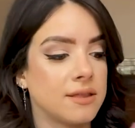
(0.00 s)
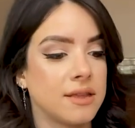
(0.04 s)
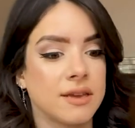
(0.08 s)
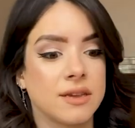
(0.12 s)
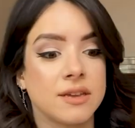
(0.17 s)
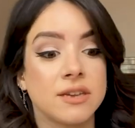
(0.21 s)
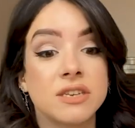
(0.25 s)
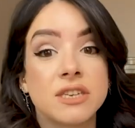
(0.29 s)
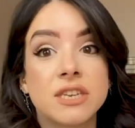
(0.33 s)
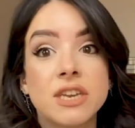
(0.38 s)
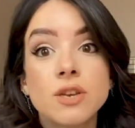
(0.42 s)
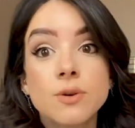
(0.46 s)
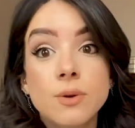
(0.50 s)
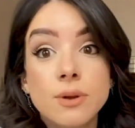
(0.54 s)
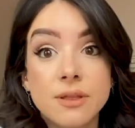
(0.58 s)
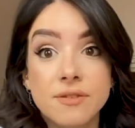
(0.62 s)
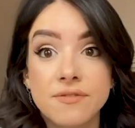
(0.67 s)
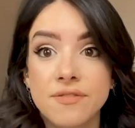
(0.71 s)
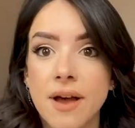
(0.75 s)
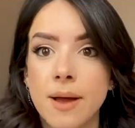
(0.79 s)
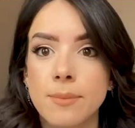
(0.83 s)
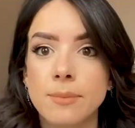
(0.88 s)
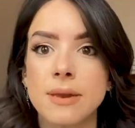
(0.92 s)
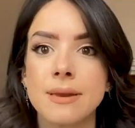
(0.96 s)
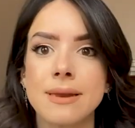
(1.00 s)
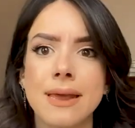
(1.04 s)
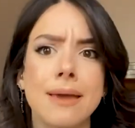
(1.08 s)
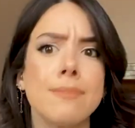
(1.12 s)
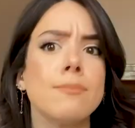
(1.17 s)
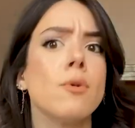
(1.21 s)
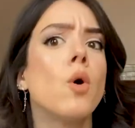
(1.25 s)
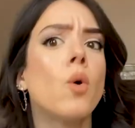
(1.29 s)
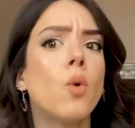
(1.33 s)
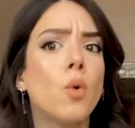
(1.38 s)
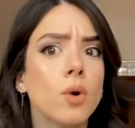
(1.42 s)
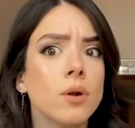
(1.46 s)
continuing the family
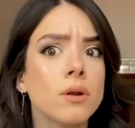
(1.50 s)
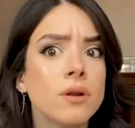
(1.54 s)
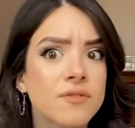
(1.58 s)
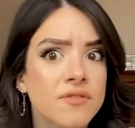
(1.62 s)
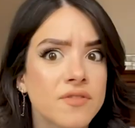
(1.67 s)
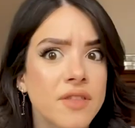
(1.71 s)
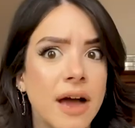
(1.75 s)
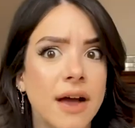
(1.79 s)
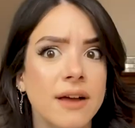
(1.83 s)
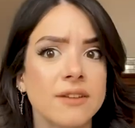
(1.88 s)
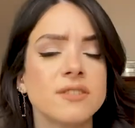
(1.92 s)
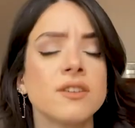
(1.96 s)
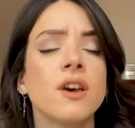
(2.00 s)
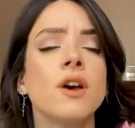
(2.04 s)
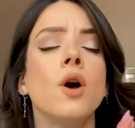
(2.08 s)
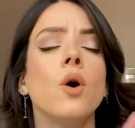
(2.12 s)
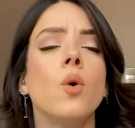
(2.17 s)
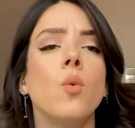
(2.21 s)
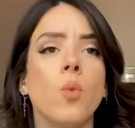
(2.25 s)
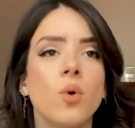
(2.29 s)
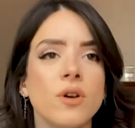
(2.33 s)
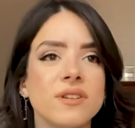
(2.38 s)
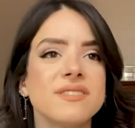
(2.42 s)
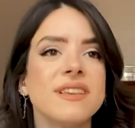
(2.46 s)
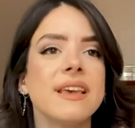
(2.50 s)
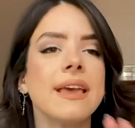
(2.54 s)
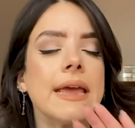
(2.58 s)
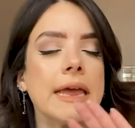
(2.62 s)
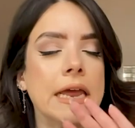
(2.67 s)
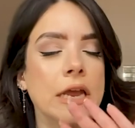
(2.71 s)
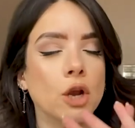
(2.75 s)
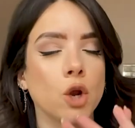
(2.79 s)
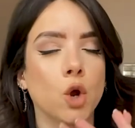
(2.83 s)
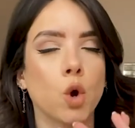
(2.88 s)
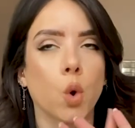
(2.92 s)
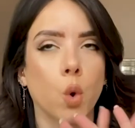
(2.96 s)
name, all of that was
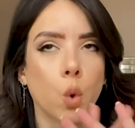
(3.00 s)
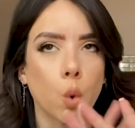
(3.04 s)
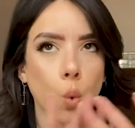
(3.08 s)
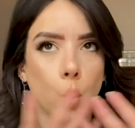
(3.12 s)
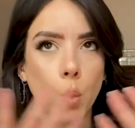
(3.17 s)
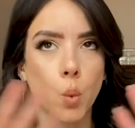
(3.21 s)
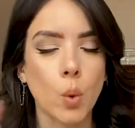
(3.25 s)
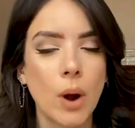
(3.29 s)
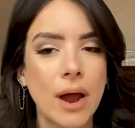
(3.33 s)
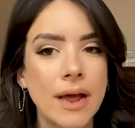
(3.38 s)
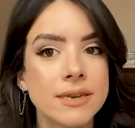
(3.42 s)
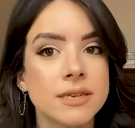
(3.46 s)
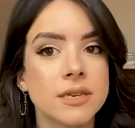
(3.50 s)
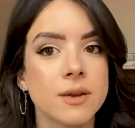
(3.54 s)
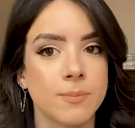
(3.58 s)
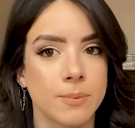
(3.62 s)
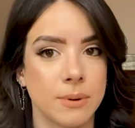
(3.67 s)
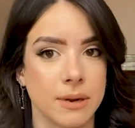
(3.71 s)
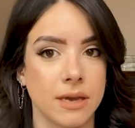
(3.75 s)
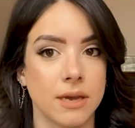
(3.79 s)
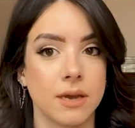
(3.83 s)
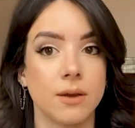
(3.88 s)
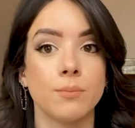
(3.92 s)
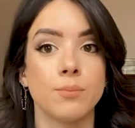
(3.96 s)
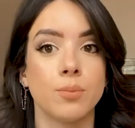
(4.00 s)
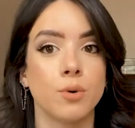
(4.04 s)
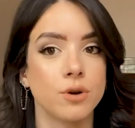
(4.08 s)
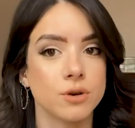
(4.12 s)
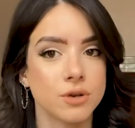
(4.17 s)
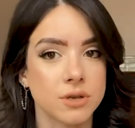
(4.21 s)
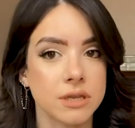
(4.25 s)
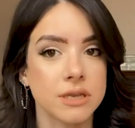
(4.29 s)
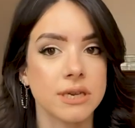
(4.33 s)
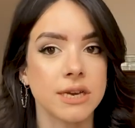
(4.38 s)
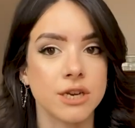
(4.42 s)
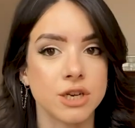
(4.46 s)
incredibly important
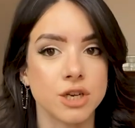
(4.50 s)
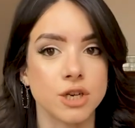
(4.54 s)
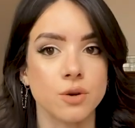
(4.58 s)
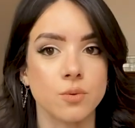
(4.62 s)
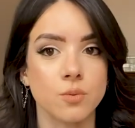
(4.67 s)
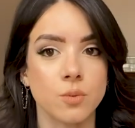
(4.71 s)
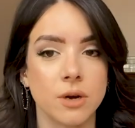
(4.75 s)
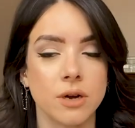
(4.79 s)
to the ancient